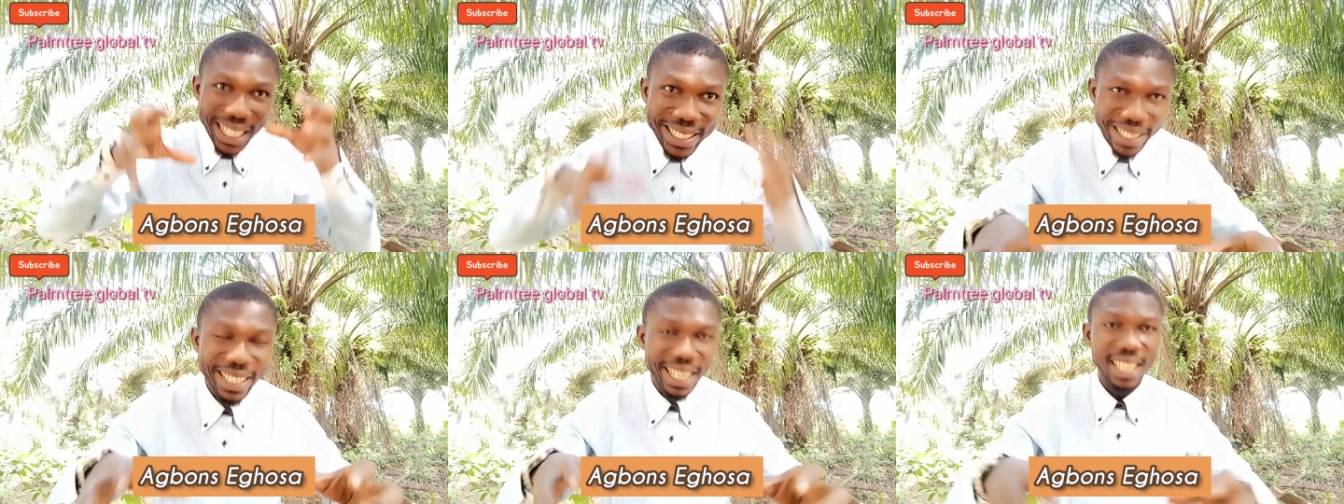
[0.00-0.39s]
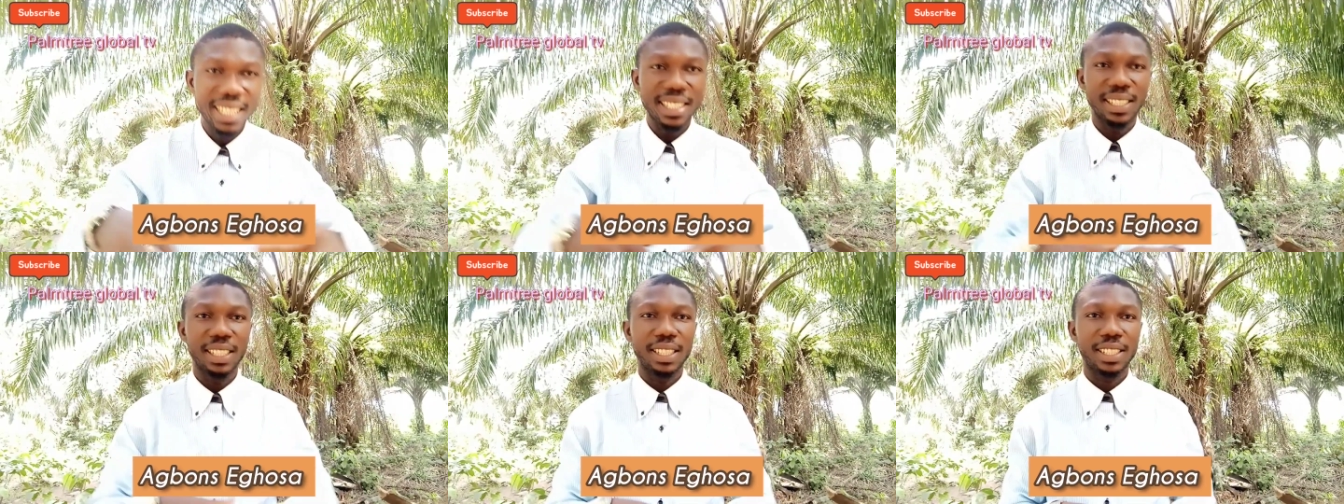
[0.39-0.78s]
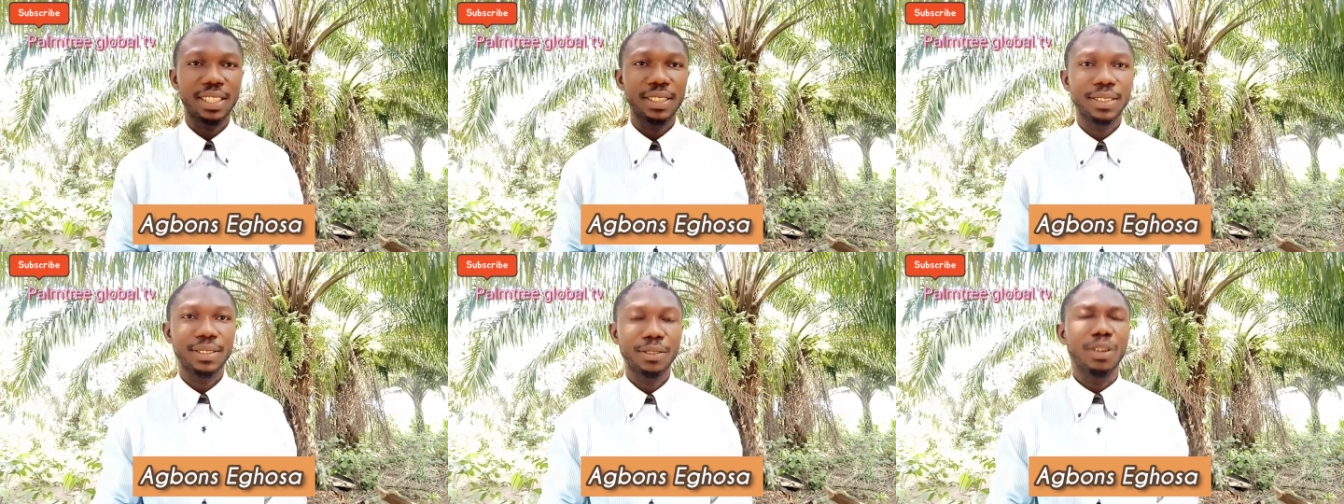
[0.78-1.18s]
one is four
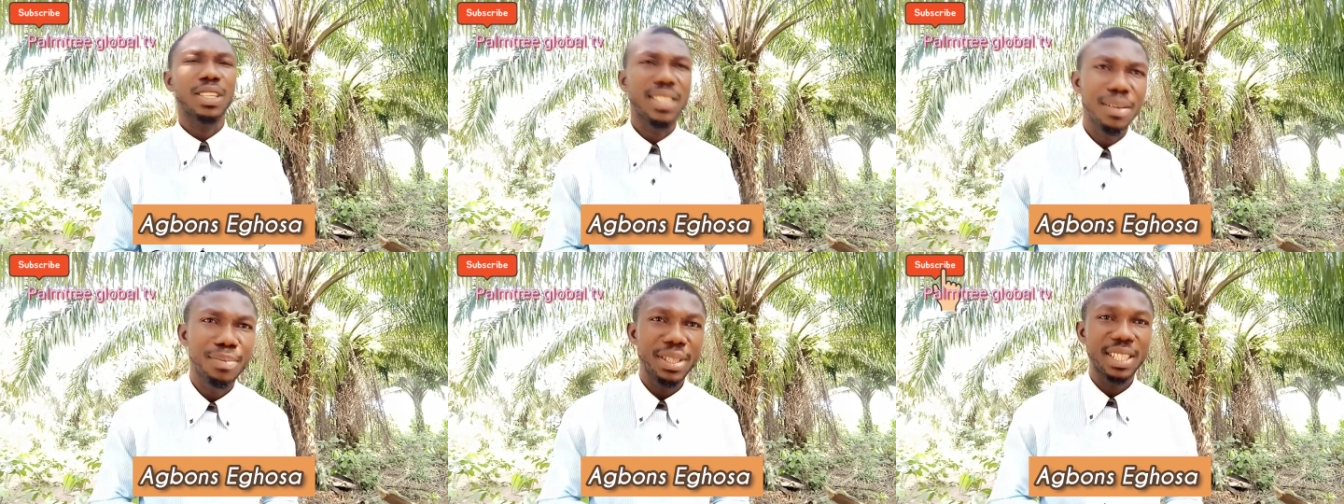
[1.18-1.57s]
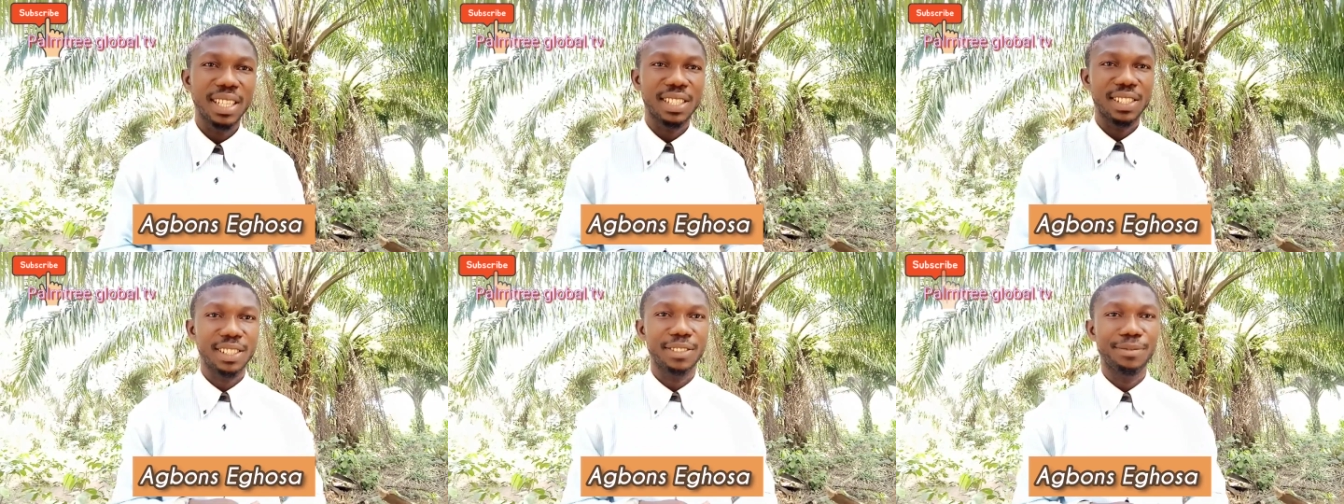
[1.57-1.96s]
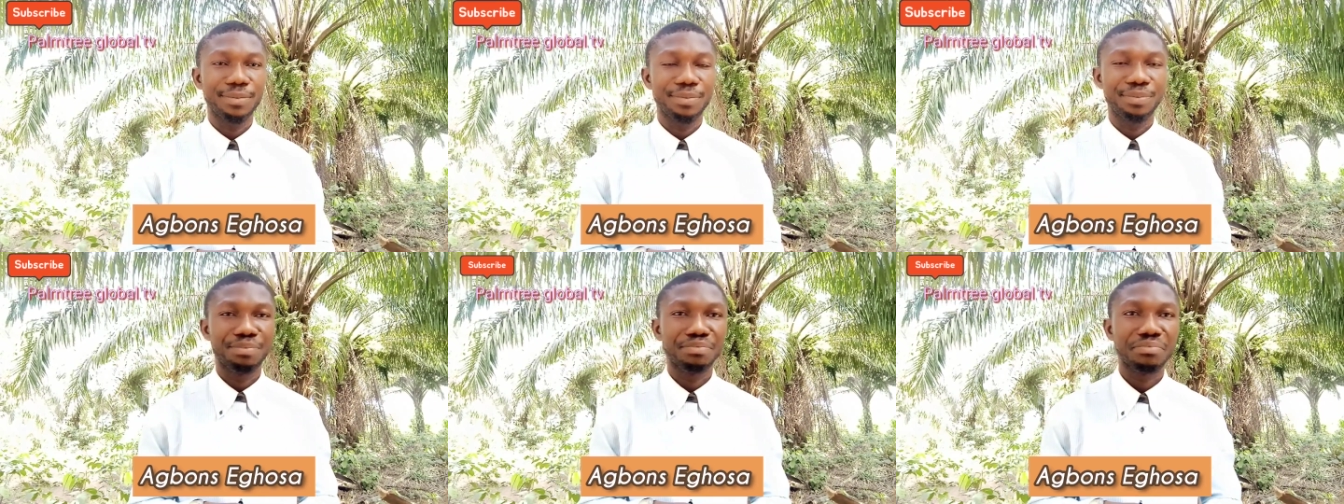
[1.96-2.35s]
bedroom um,
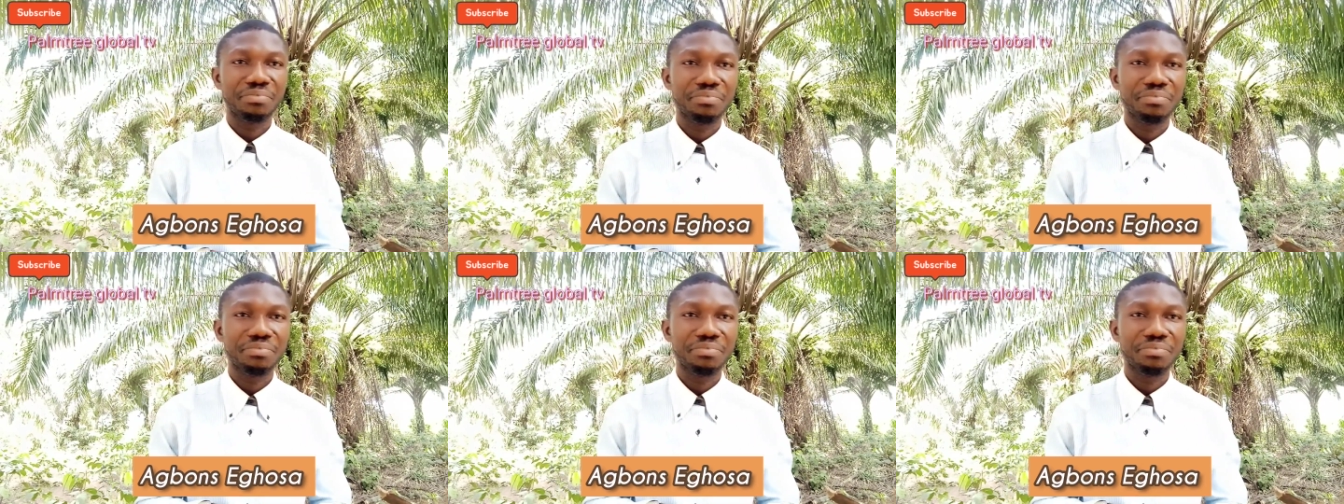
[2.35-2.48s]
um,